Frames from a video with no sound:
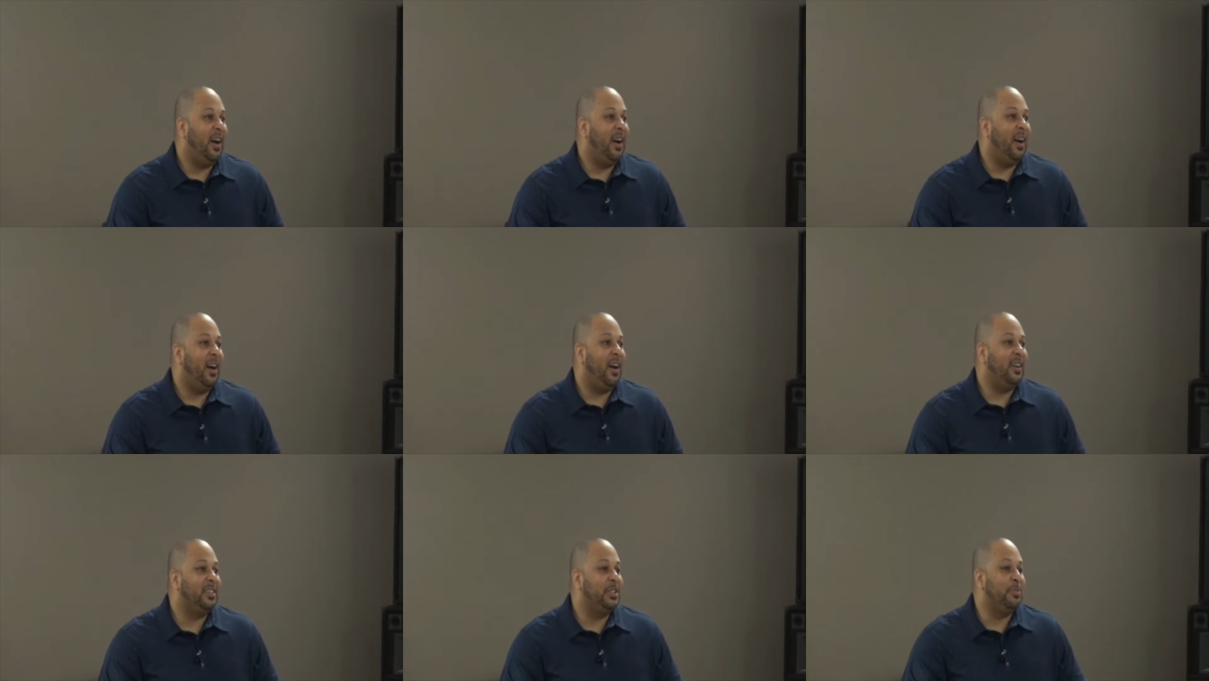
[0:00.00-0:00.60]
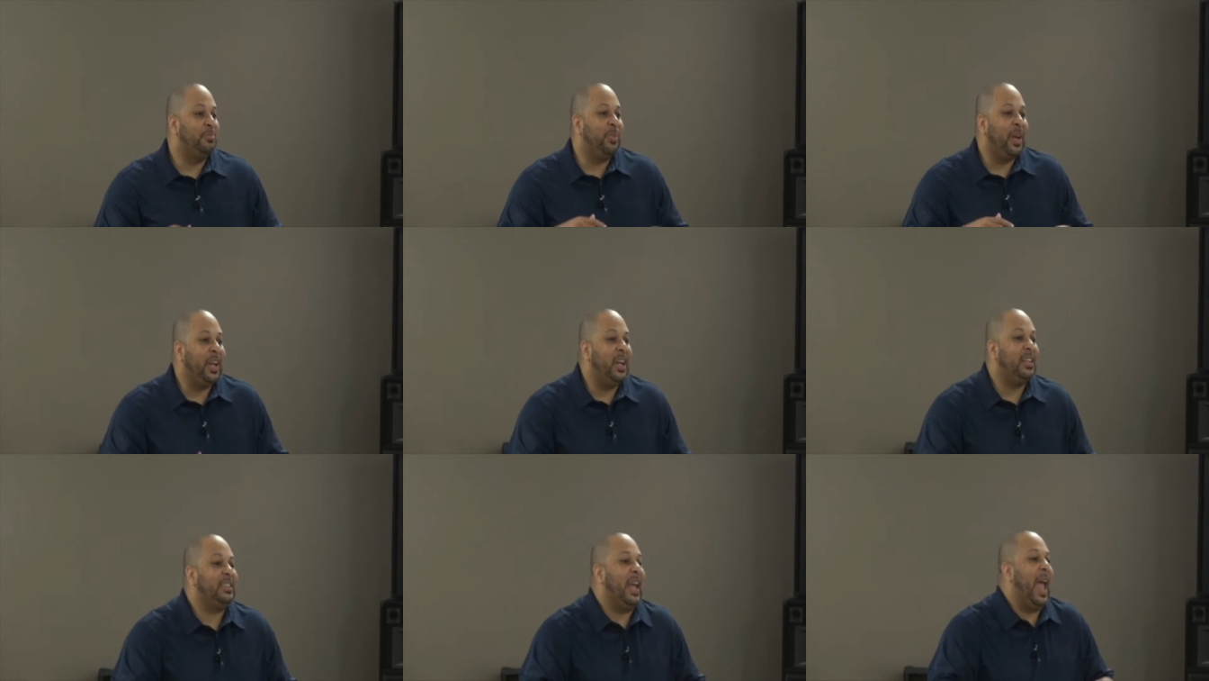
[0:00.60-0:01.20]
uh, to
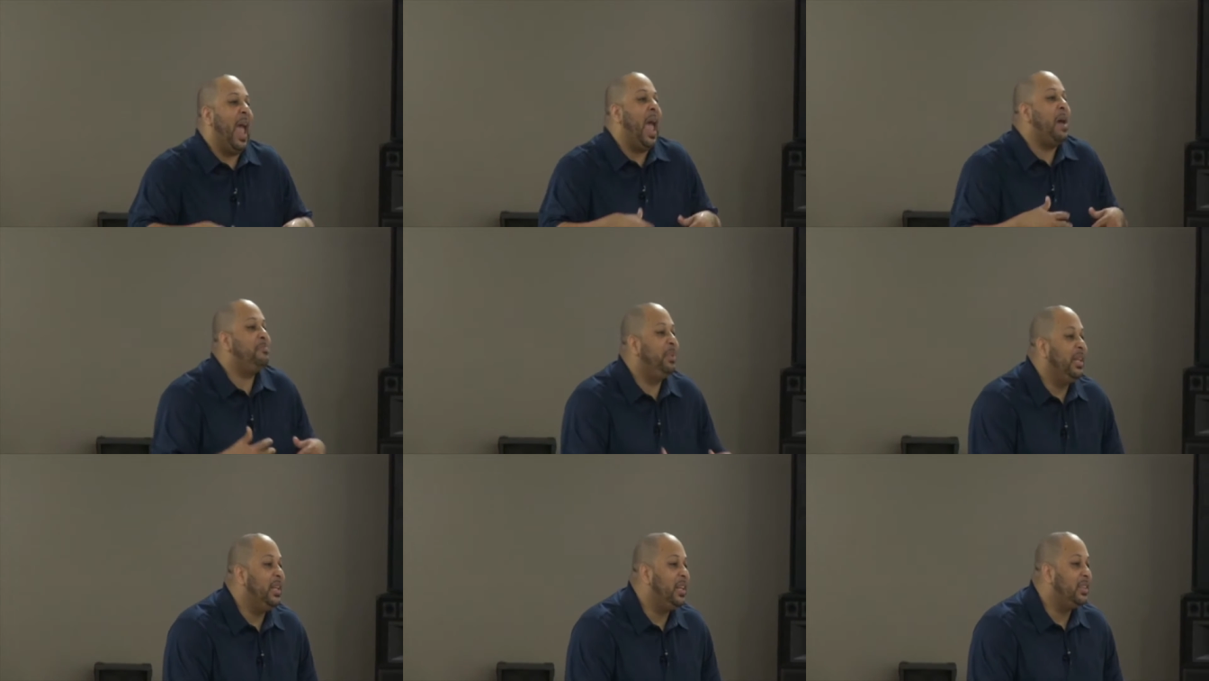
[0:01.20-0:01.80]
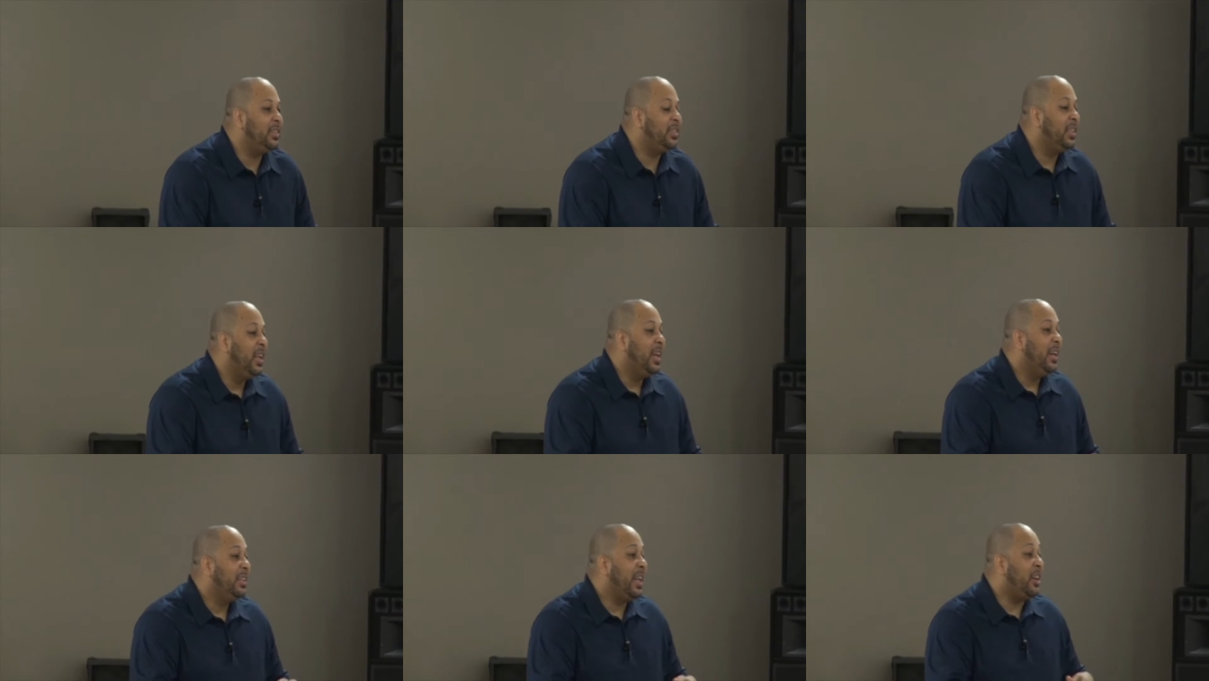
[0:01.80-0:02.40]
bring us happiness
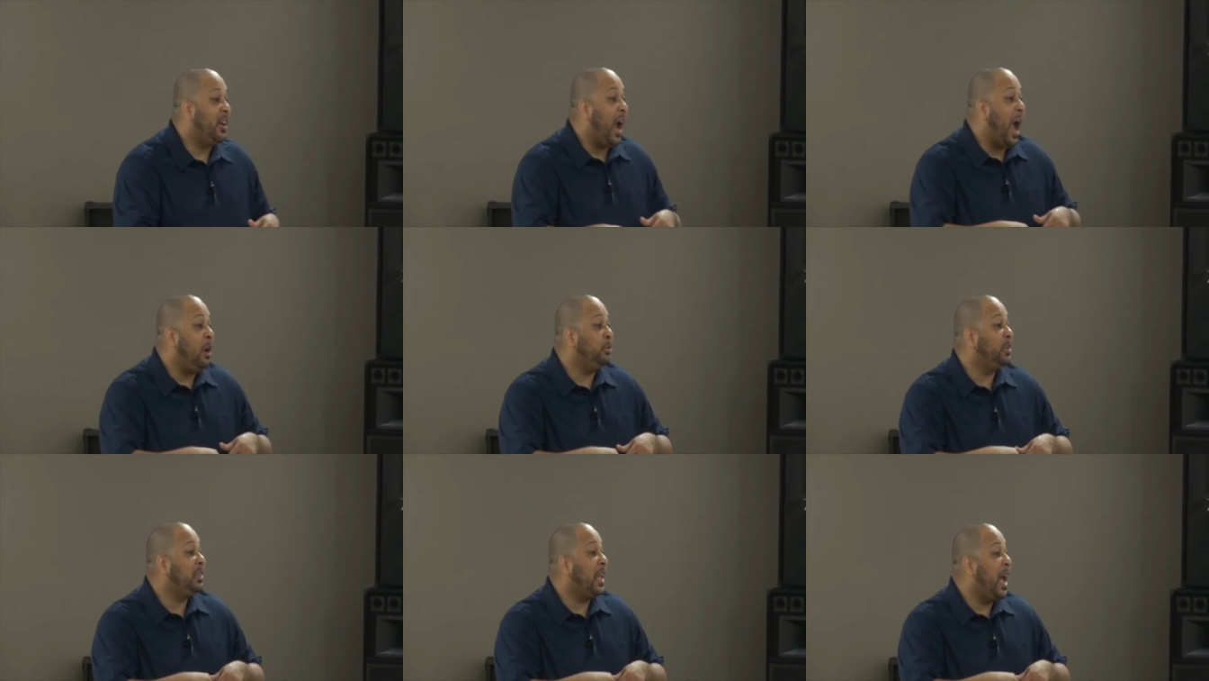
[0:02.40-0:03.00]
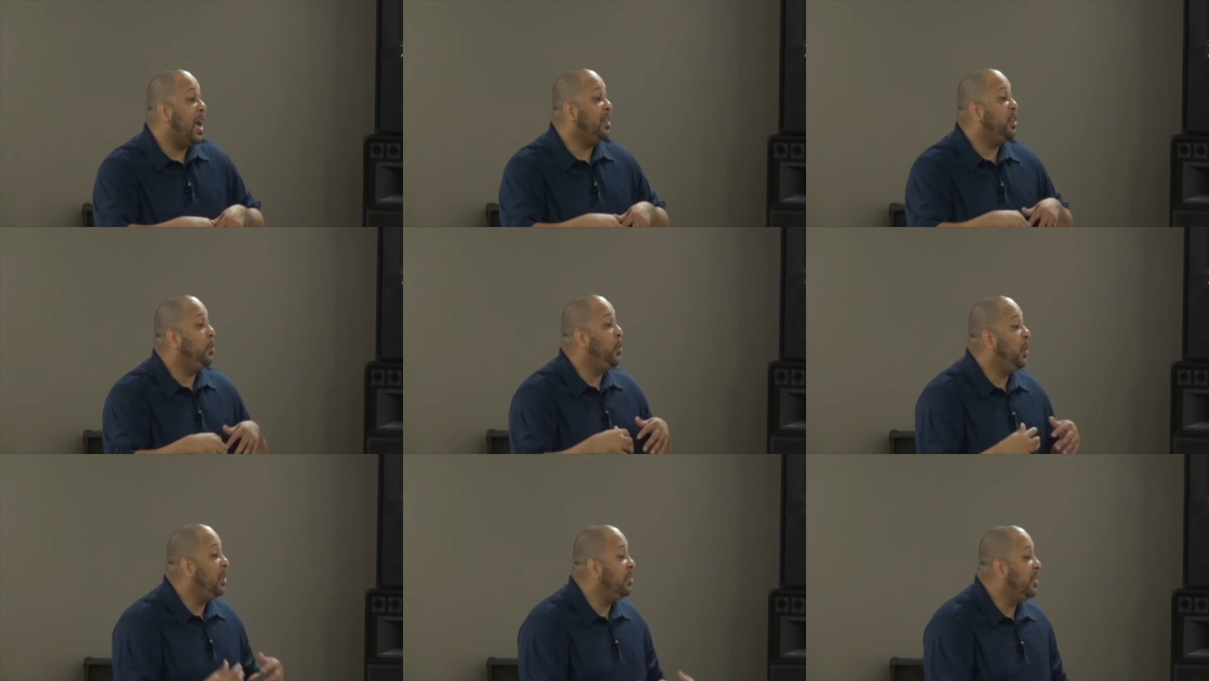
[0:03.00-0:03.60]
that are outside the
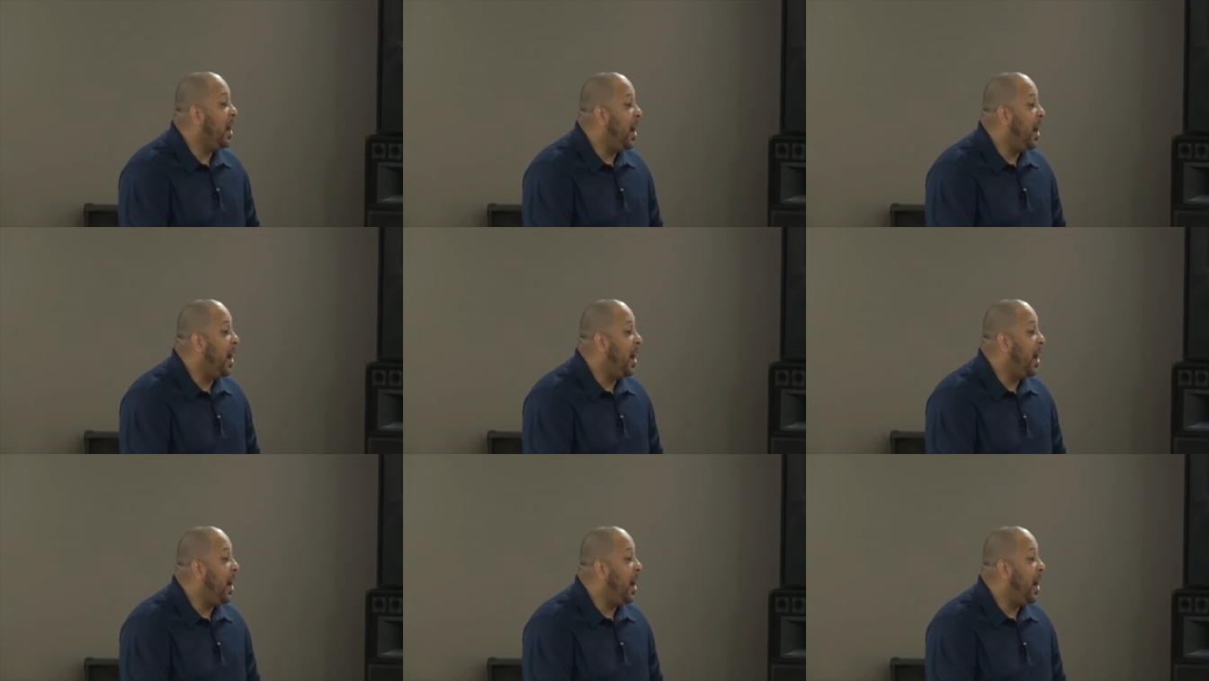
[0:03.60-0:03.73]
will of